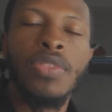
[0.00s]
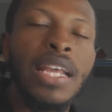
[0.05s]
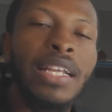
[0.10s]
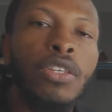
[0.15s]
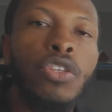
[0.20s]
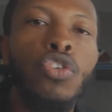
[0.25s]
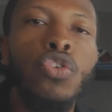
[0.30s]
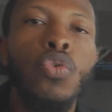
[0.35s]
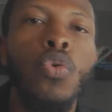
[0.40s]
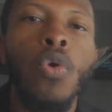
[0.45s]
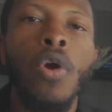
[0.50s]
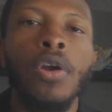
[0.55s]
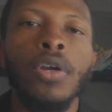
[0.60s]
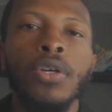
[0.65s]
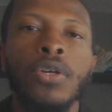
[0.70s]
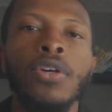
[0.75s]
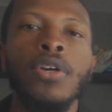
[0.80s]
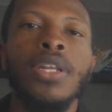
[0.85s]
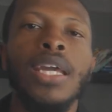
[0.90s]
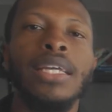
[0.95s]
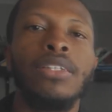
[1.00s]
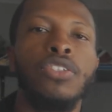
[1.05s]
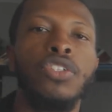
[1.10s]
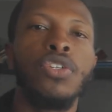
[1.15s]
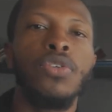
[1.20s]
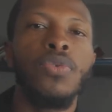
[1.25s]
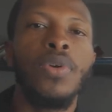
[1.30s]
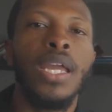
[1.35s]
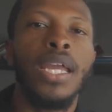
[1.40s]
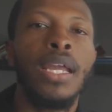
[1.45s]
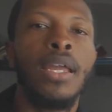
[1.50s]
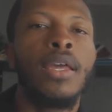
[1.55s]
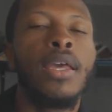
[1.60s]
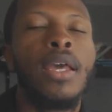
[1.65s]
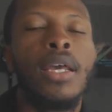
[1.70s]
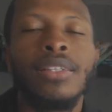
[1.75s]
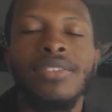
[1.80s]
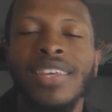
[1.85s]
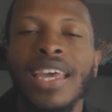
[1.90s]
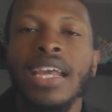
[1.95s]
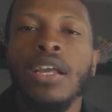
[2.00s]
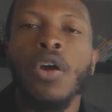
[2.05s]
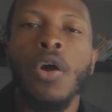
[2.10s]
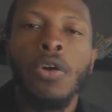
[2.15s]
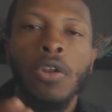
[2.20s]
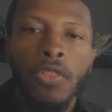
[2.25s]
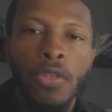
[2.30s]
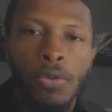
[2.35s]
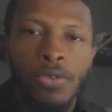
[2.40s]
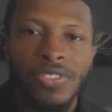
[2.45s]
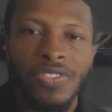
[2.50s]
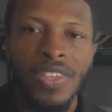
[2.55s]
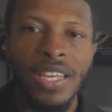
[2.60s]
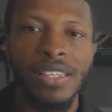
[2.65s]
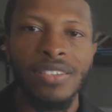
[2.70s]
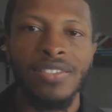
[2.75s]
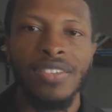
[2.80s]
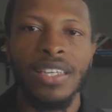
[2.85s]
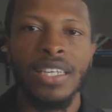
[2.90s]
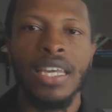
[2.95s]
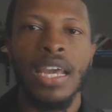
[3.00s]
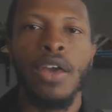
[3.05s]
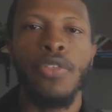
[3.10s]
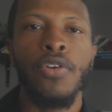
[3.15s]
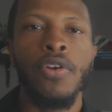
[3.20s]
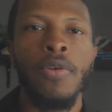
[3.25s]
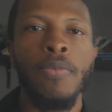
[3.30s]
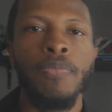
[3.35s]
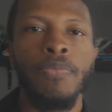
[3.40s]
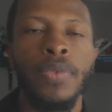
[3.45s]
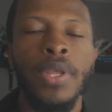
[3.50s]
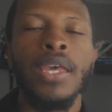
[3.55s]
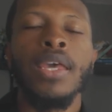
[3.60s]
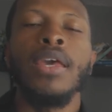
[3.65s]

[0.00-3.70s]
that you are good at doing. Take all of those things together.